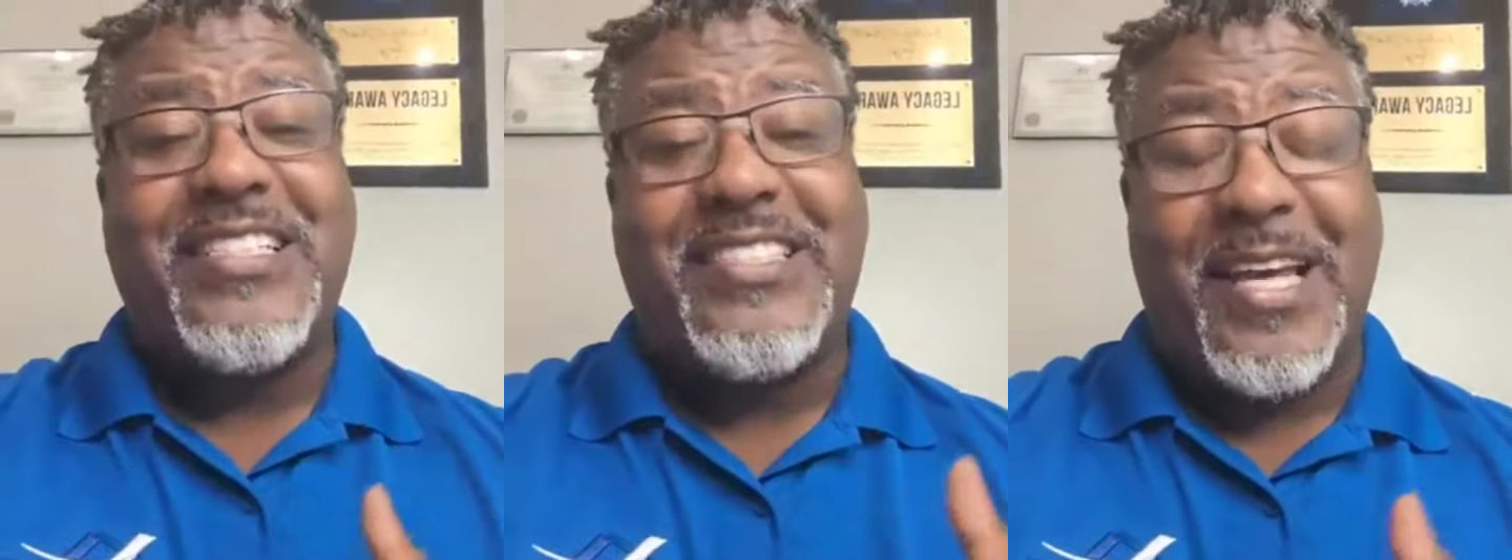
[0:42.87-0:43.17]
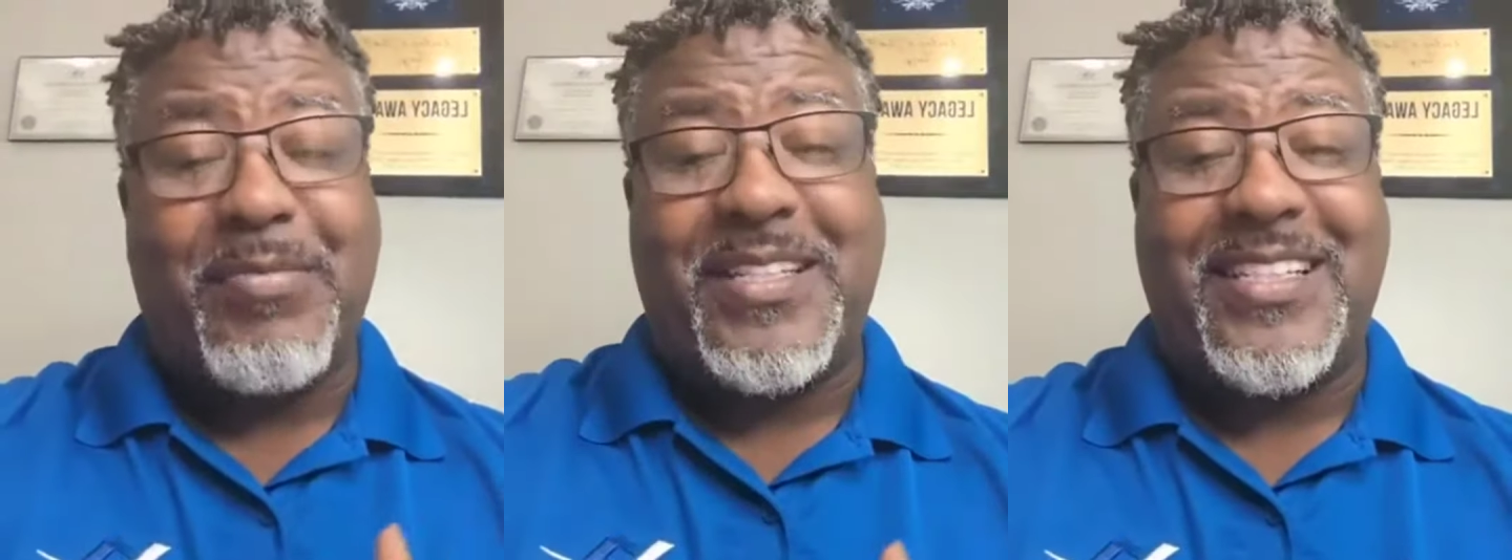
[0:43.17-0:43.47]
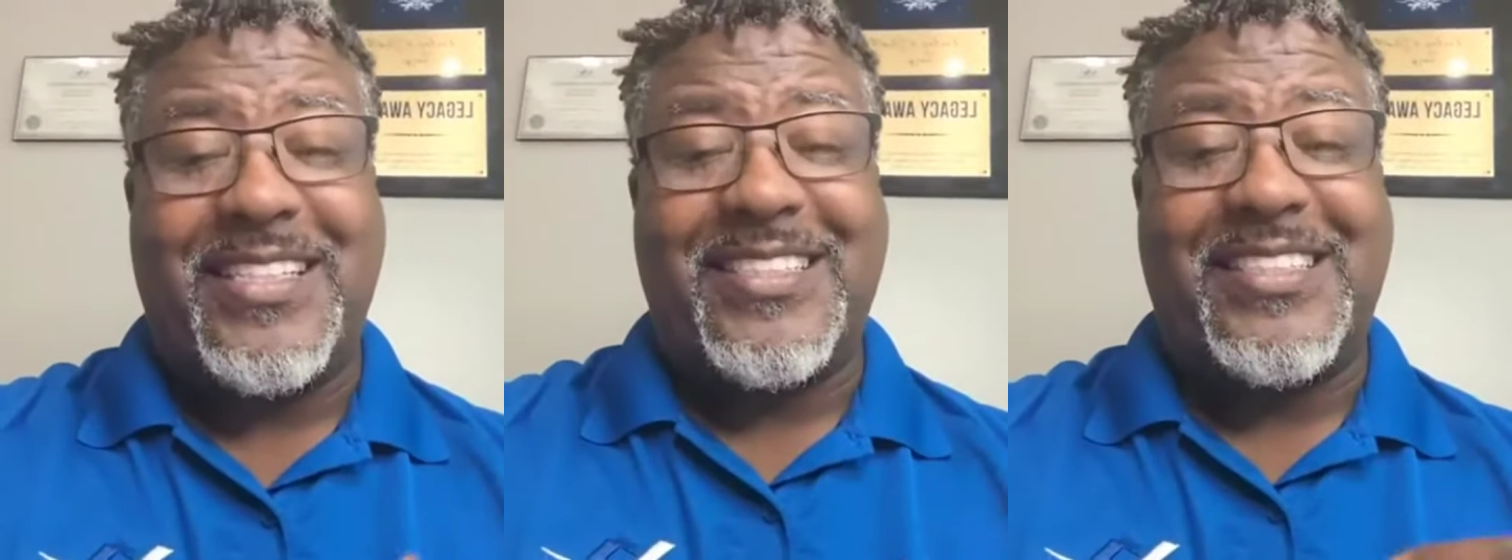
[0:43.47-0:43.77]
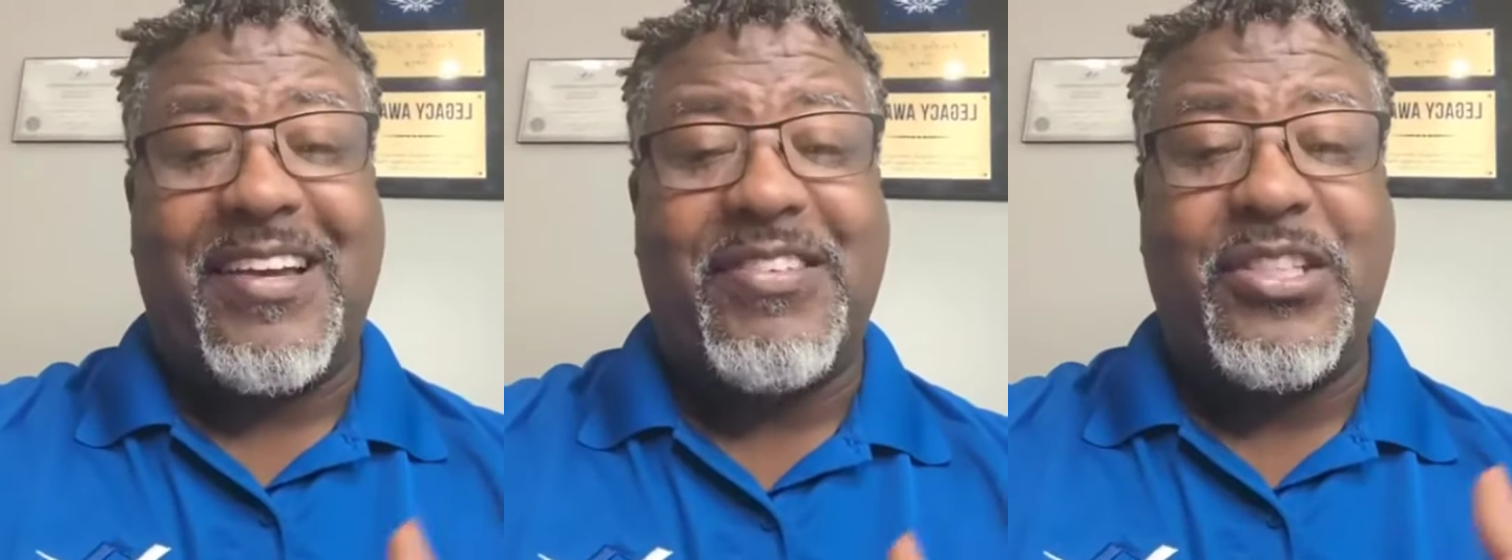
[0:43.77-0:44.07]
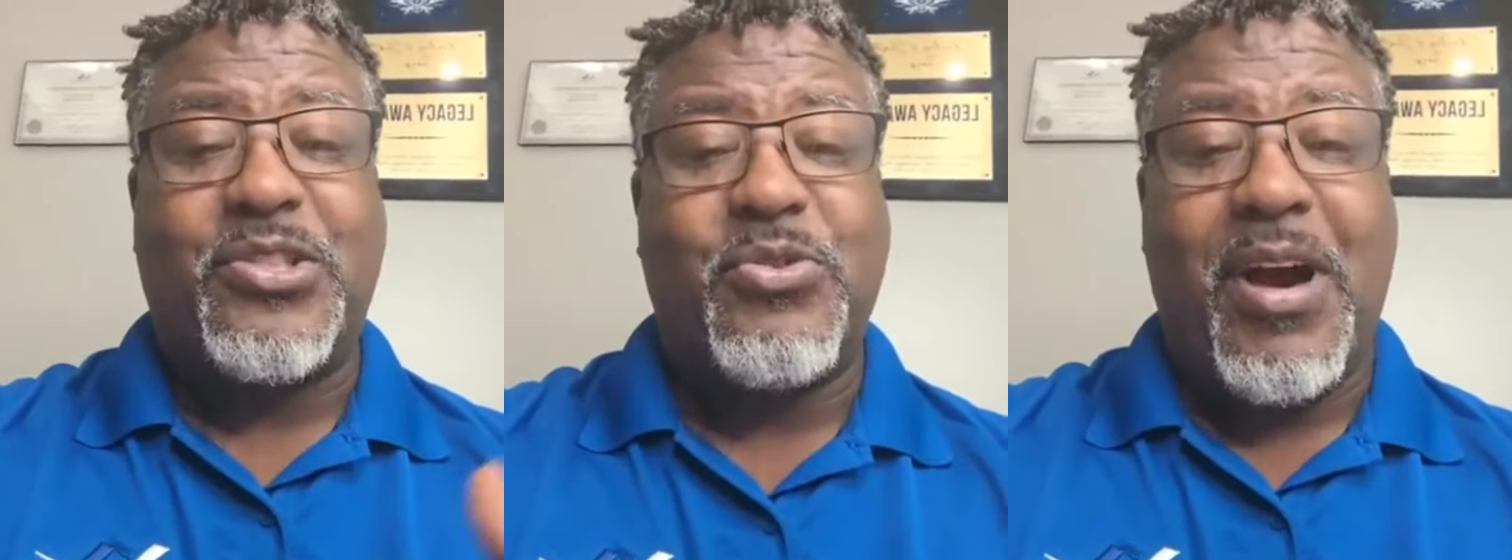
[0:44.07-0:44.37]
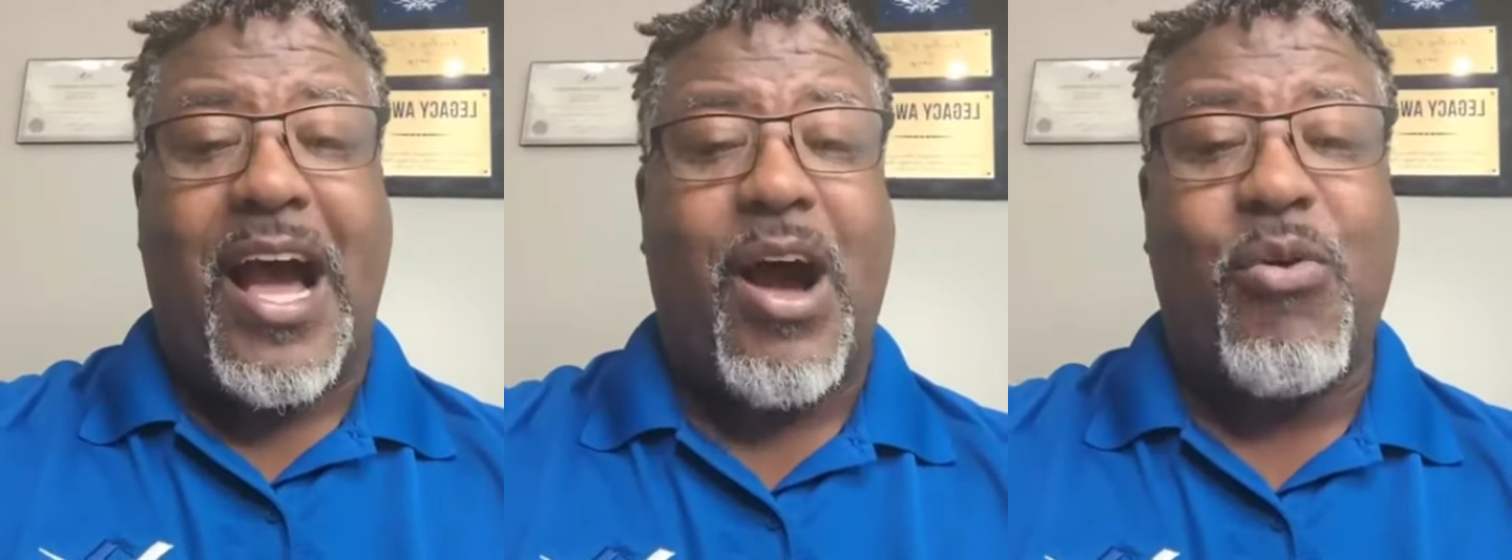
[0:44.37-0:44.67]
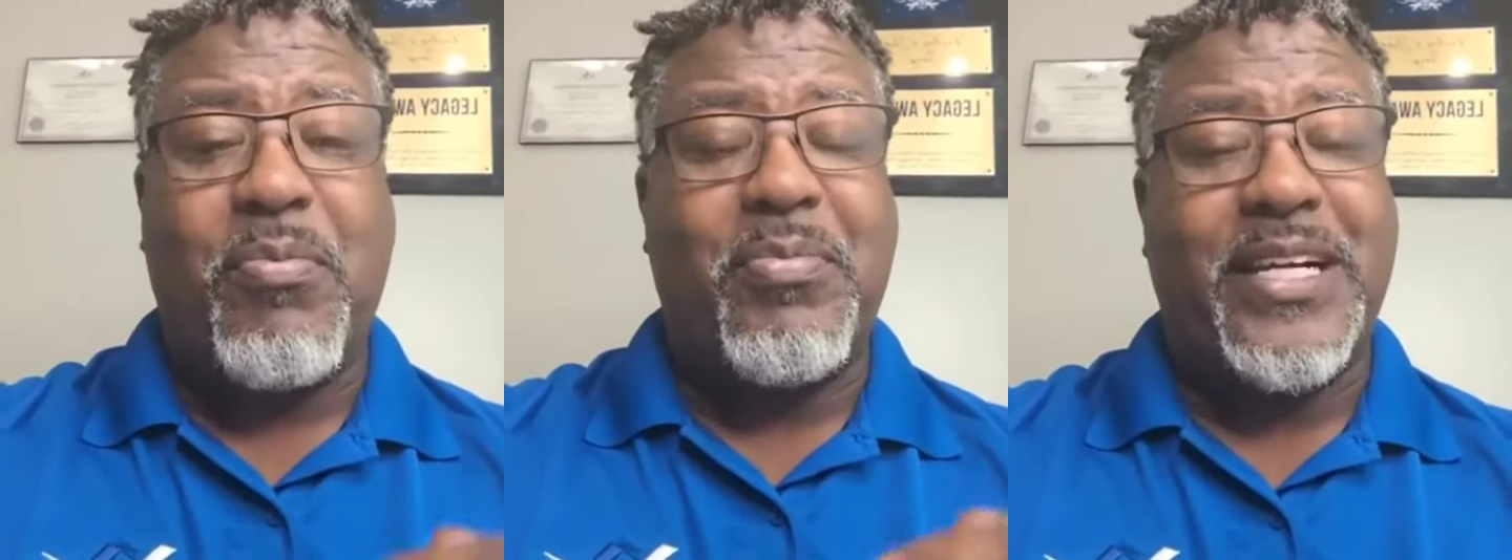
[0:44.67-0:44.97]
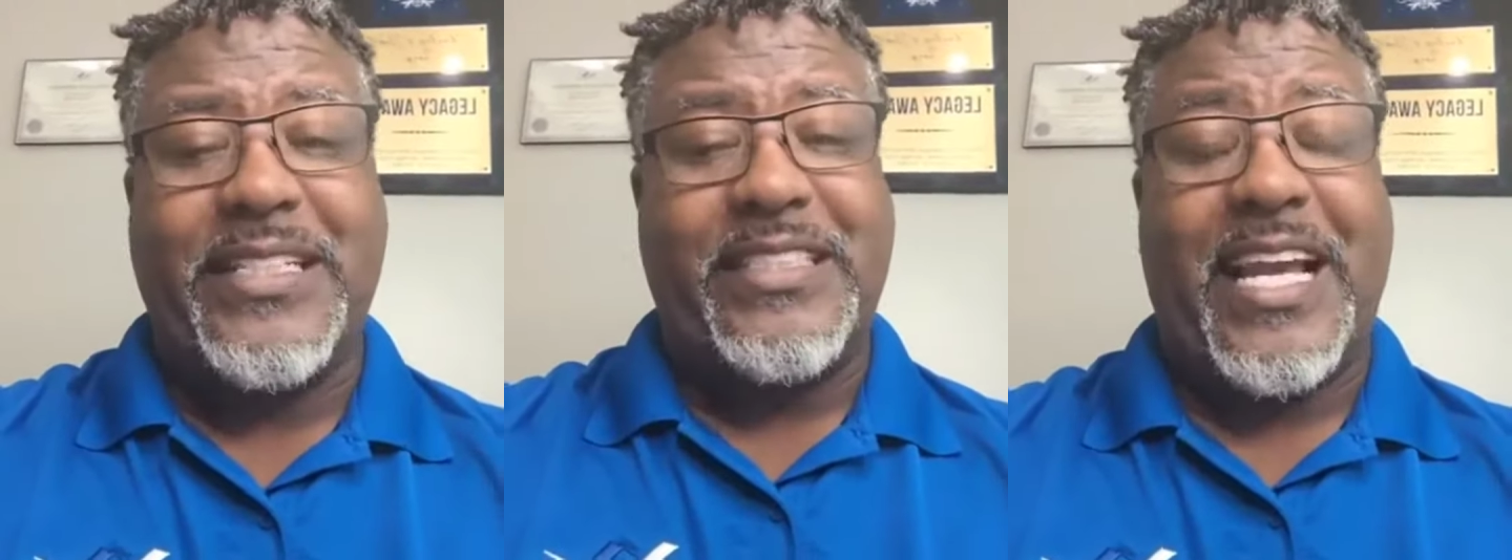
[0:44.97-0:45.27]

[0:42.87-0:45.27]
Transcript: accepted the 72-hour money